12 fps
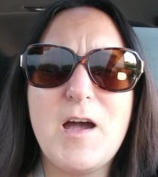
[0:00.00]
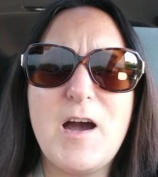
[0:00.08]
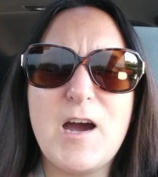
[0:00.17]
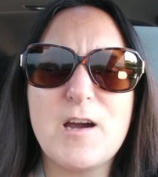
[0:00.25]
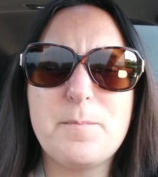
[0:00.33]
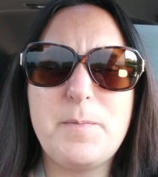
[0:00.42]

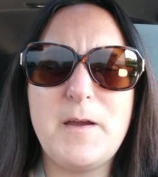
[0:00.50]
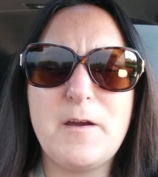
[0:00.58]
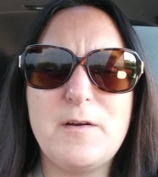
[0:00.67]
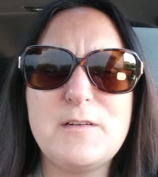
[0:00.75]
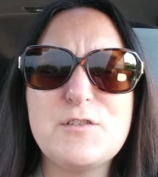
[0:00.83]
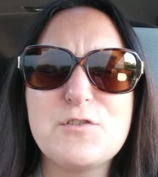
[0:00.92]
Our
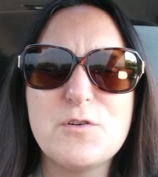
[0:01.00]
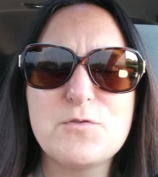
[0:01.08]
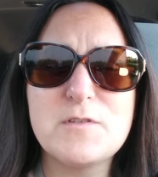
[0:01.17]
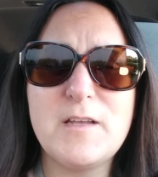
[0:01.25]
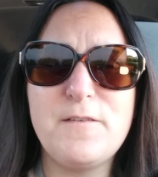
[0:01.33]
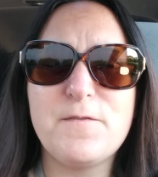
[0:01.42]
parents
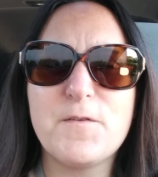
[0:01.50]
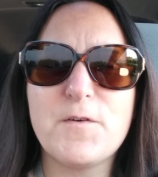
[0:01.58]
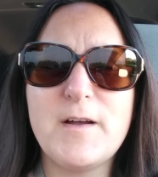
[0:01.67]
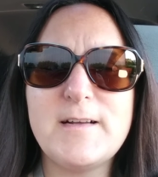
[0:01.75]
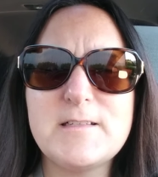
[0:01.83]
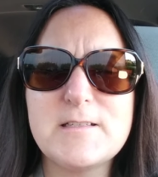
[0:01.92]
chose life for
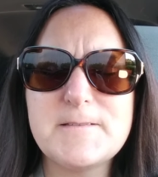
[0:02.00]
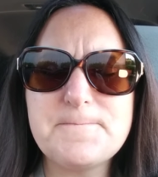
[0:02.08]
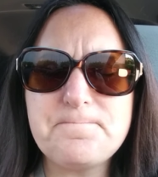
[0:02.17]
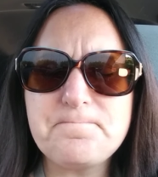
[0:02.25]
us.